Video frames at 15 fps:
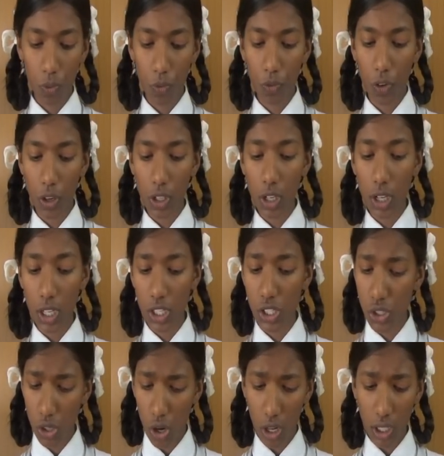For your
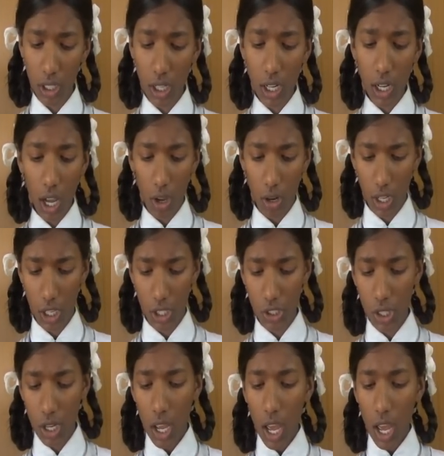historical knowledge,